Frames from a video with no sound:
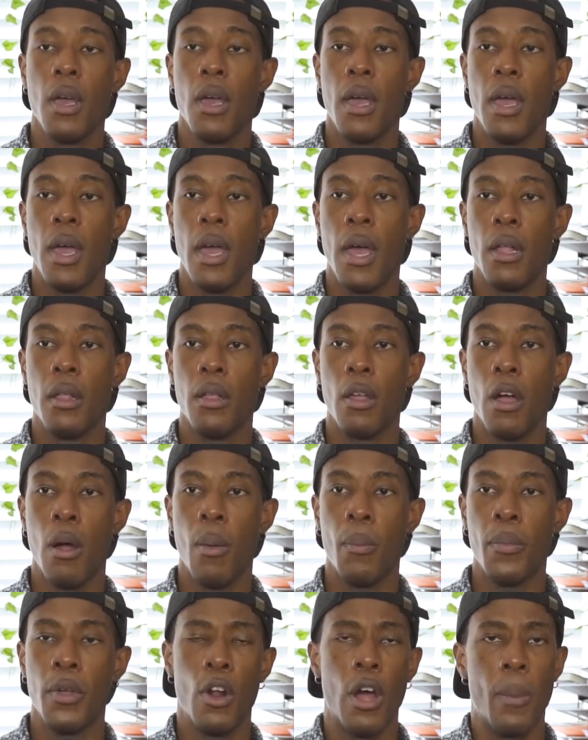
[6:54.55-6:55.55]
And
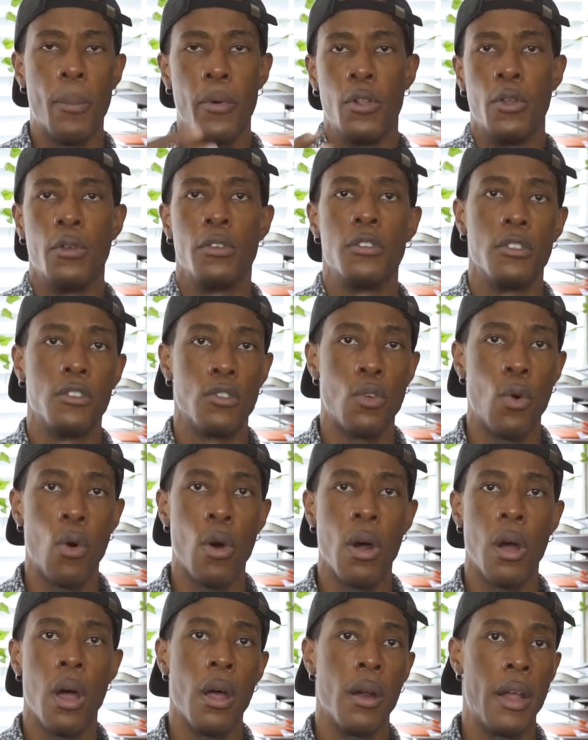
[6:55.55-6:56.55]
I produced the
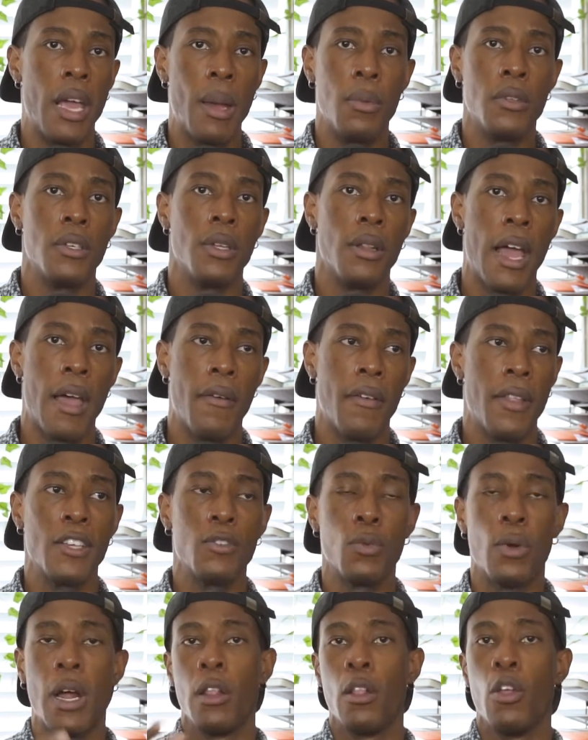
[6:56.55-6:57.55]
score on Ableton Live. That's
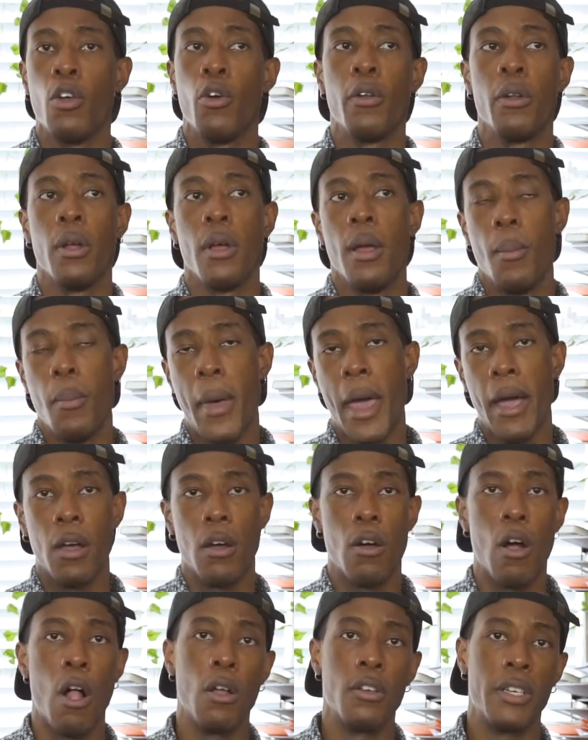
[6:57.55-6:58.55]
what I learned back in
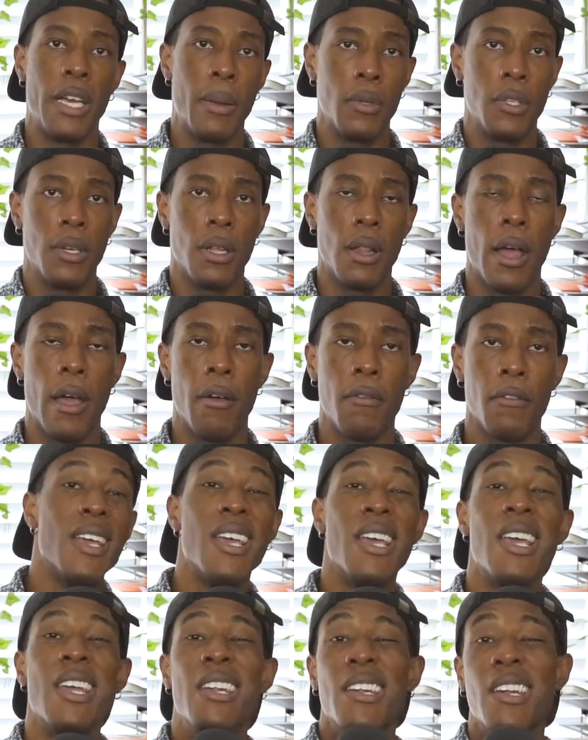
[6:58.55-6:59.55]
college, Ableton Live.
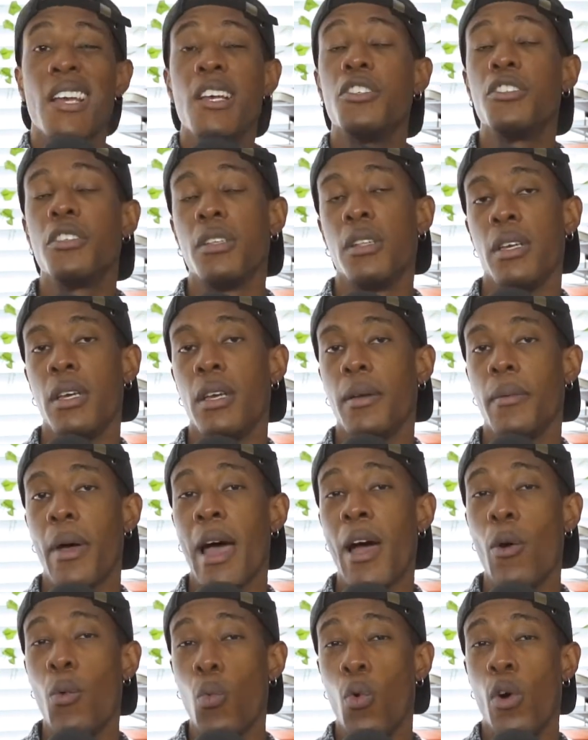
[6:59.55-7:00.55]
Initially,
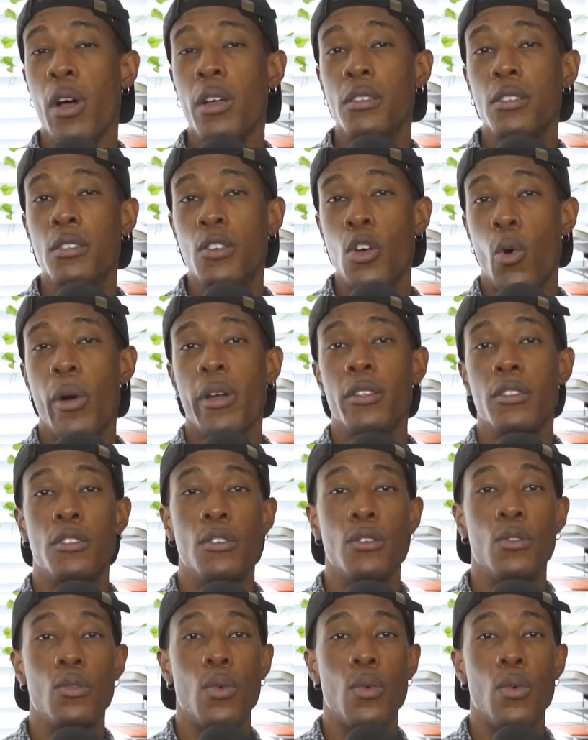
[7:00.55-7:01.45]
I was going to